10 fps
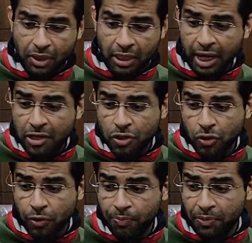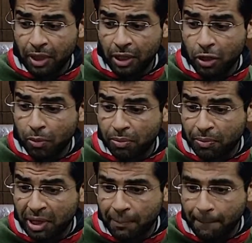Yeah, so
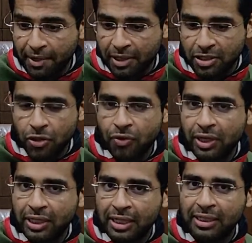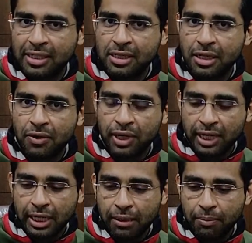considering that these are
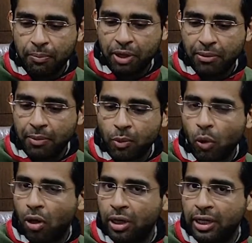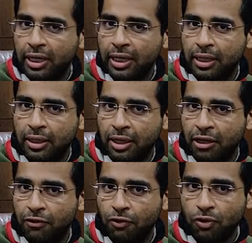really premium quality
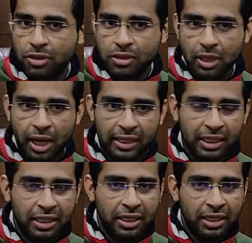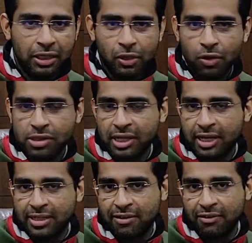earphones, I think in India they cost
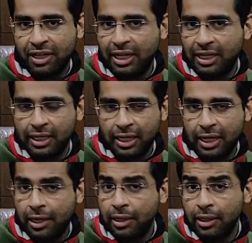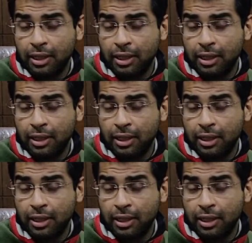like 70-80K.